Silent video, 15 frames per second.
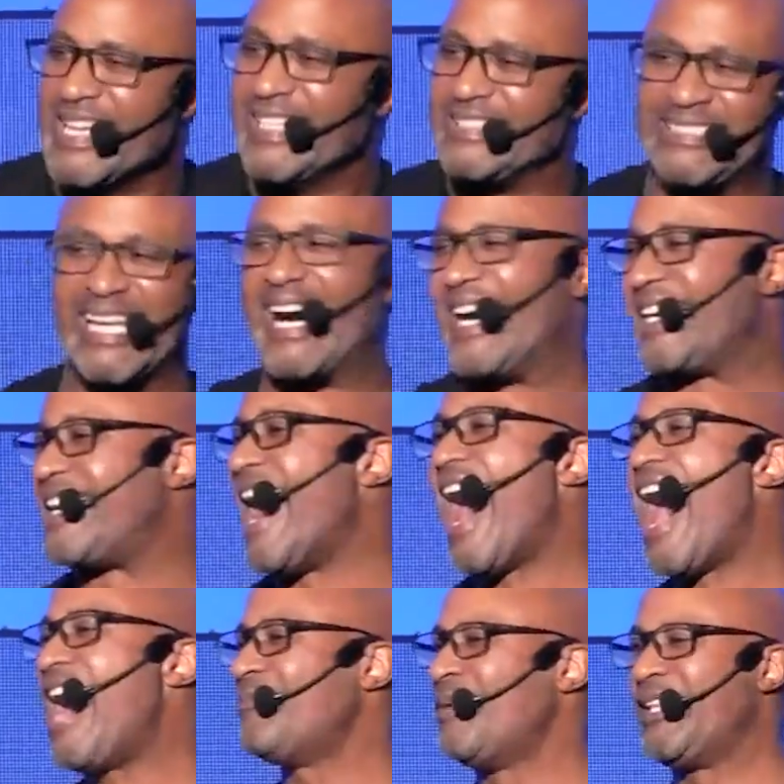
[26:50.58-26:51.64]
To
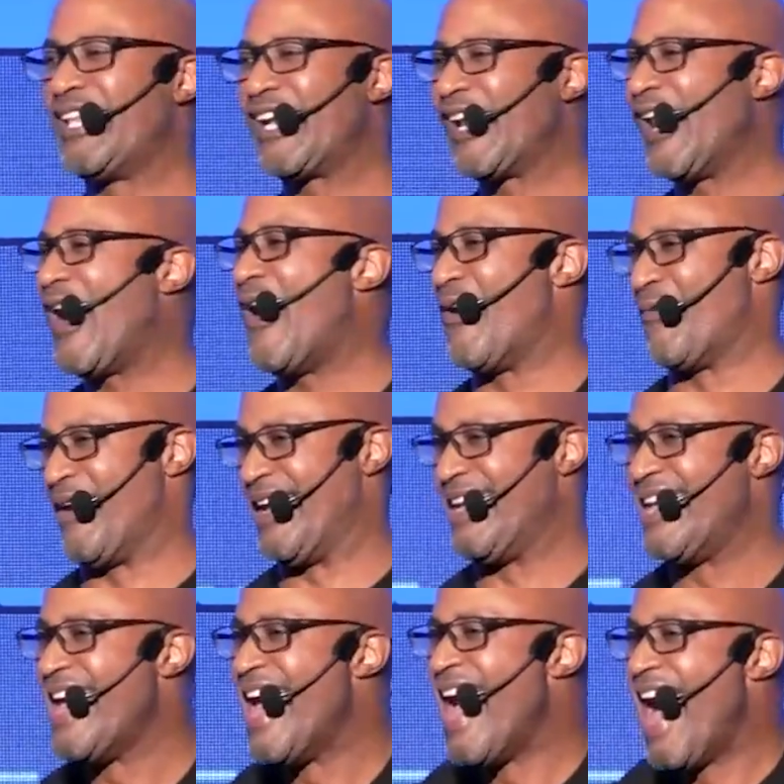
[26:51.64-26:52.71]
God be the glory.
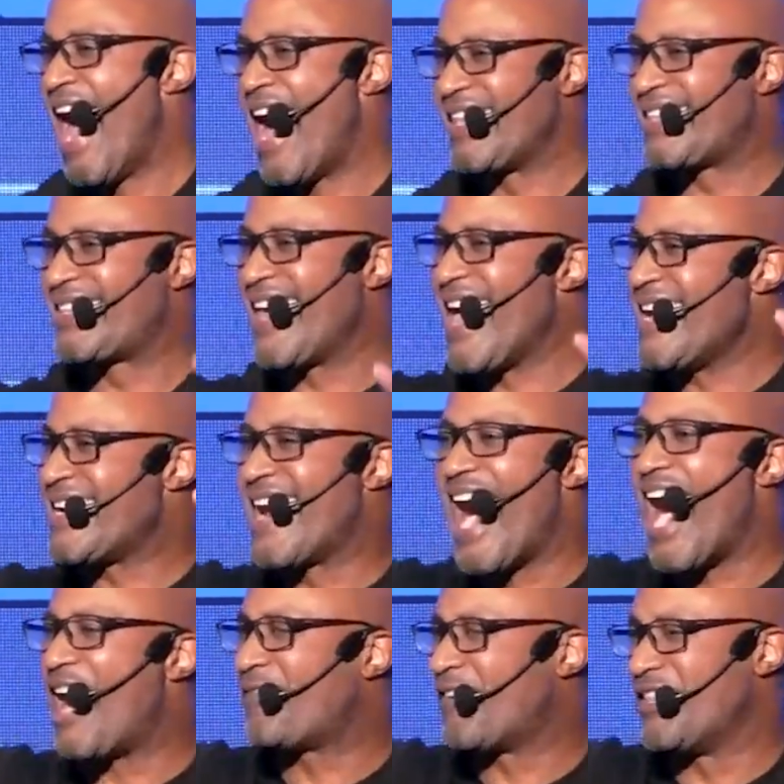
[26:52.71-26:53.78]
I thank
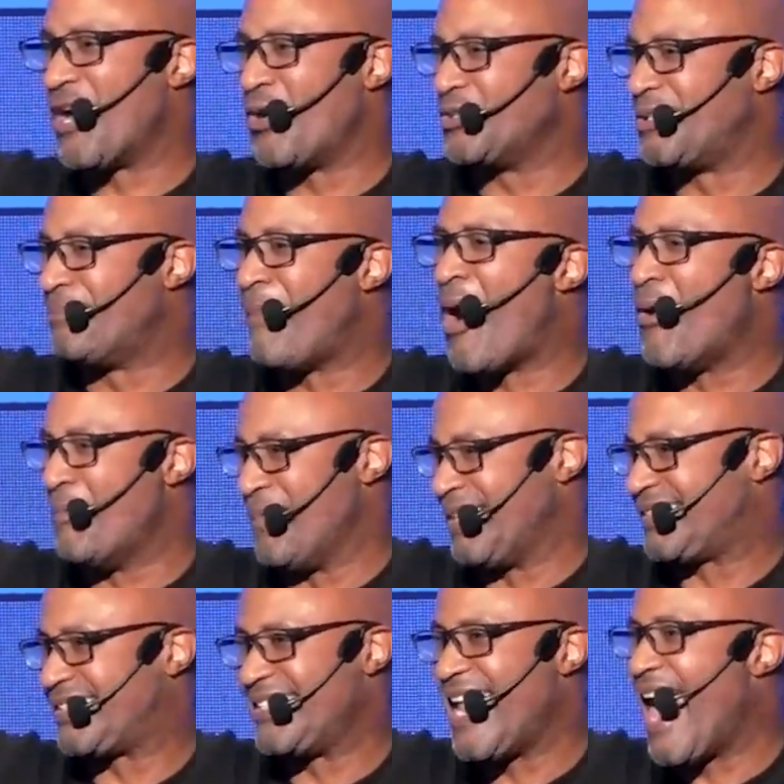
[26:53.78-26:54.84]
God for those
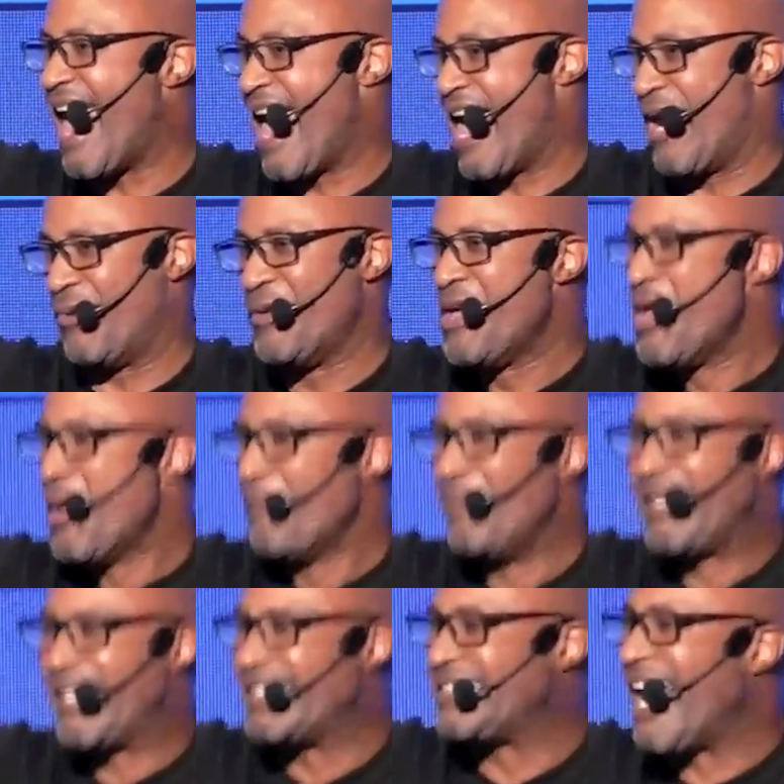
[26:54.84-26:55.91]
moments now,
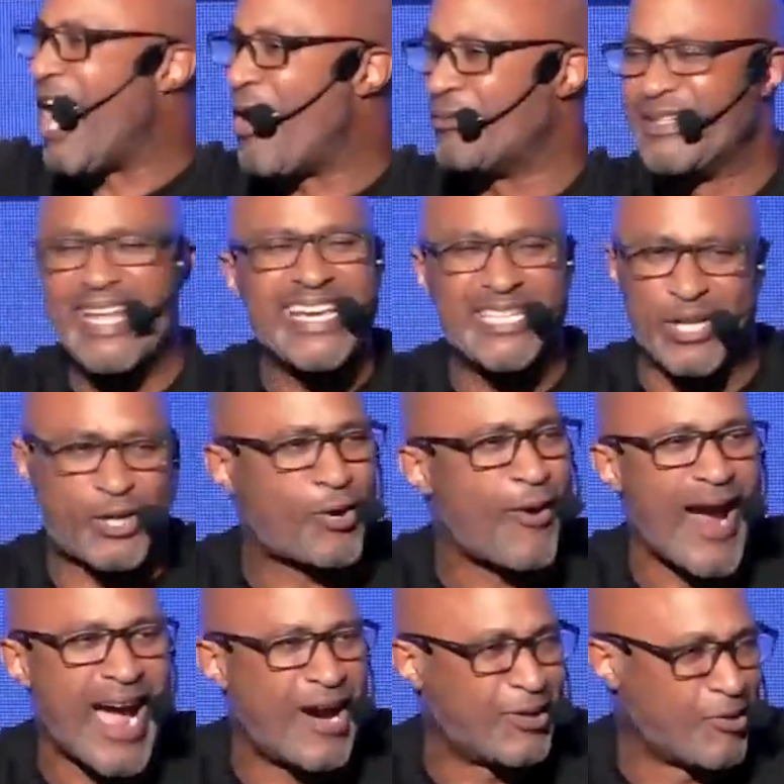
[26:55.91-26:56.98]
because I don't need a
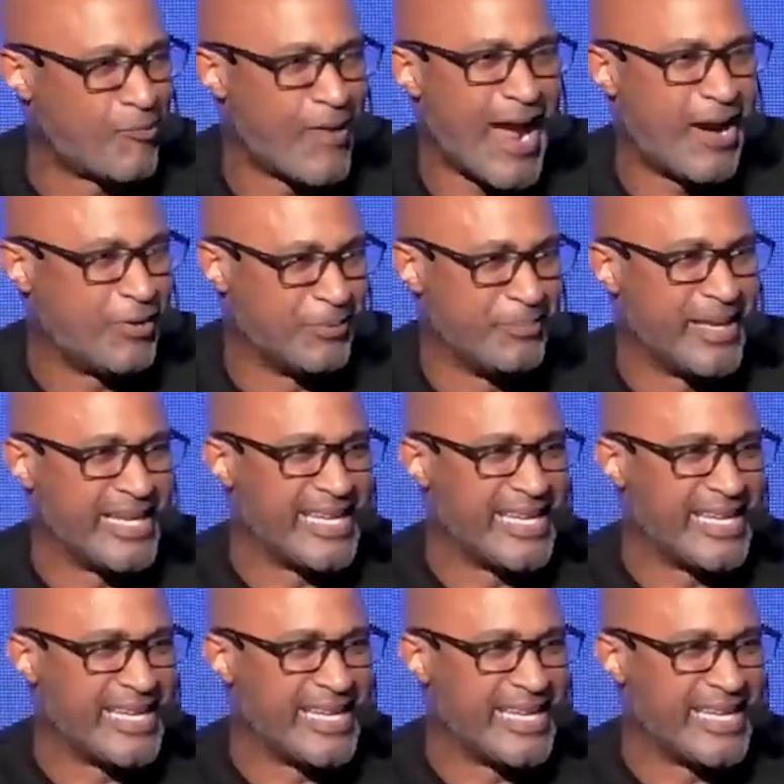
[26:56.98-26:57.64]
crowd around me.